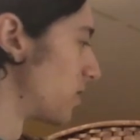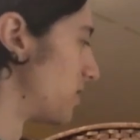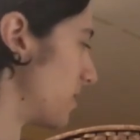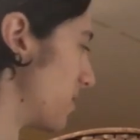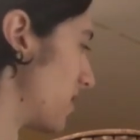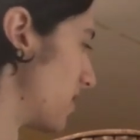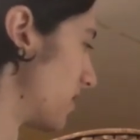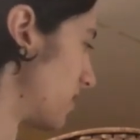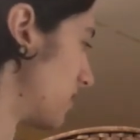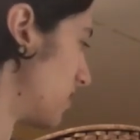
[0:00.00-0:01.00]
some of the
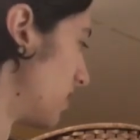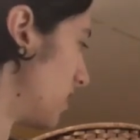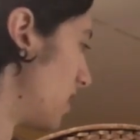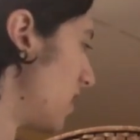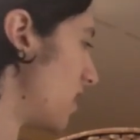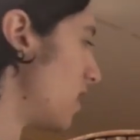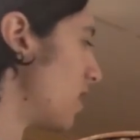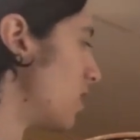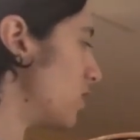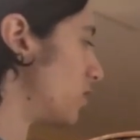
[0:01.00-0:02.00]
things.
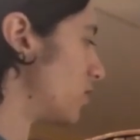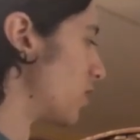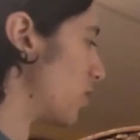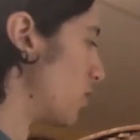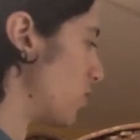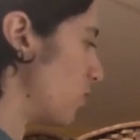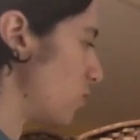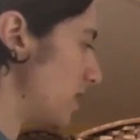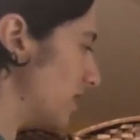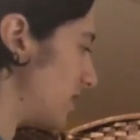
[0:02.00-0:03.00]
So
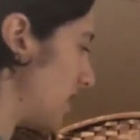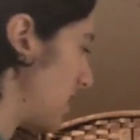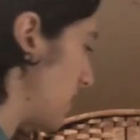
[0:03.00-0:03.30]
we instead